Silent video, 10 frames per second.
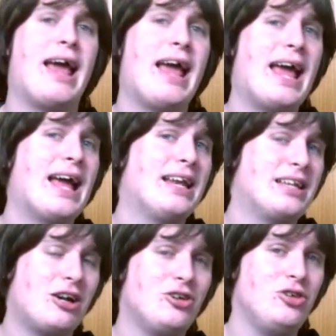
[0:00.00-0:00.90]
and
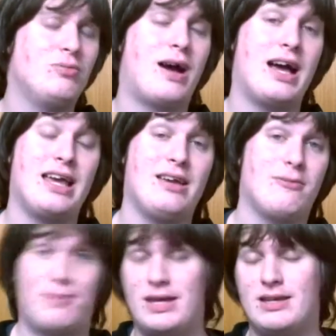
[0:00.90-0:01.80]
tell you my
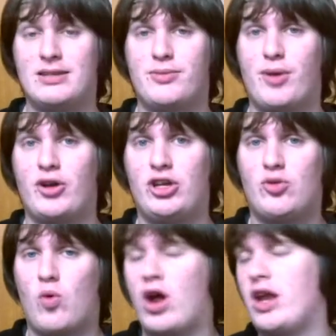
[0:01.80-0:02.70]
opinions about
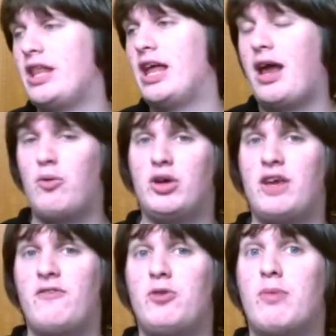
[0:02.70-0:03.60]
each one, and then I will
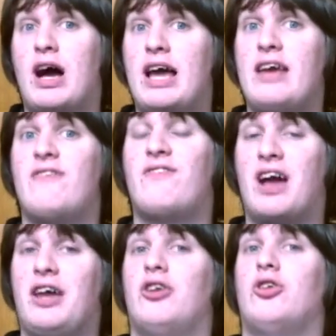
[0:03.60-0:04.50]
give you my
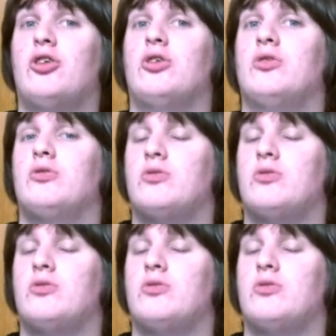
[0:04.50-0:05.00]
final